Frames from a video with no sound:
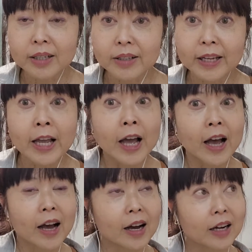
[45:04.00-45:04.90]
Okay?
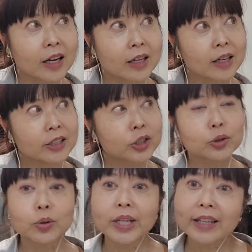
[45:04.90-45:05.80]
A
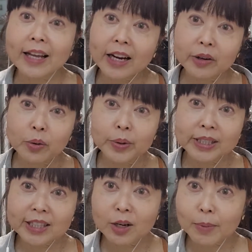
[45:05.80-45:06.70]
story that I
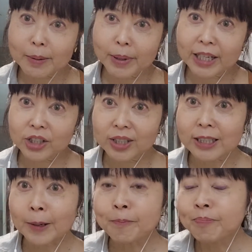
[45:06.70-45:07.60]
always tell my
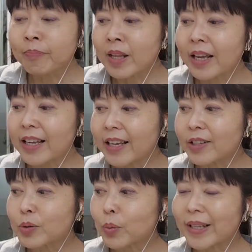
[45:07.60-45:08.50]
patient
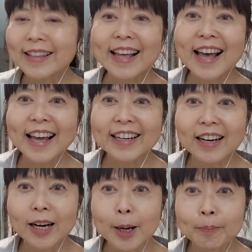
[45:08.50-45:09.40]
is one that,
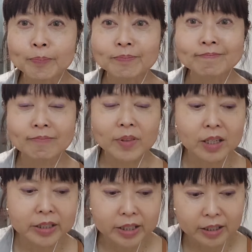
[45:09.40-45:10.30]

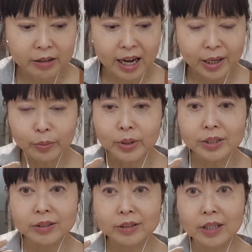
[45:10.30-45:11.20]
I
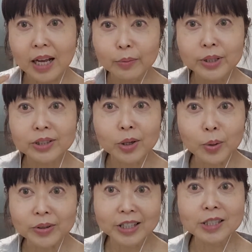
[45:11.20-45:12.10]
was
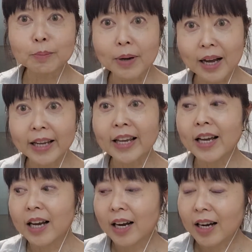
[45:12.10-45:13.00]
told this by
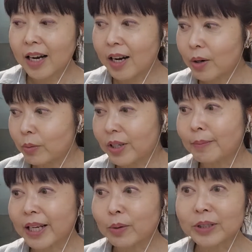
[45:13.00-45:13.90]
one of
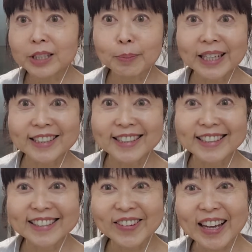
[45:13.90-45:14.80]
my oldest
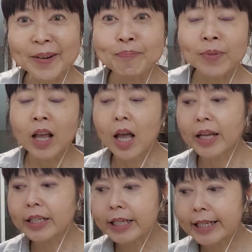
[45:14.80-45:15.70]
patients, okay?
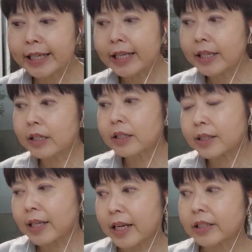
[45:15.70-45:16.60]
And he
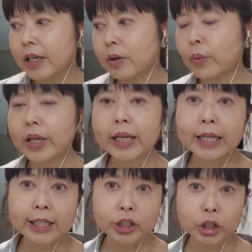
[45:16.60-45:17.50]
said in
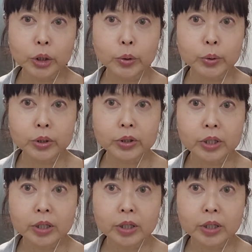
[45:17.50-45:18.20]
his youth,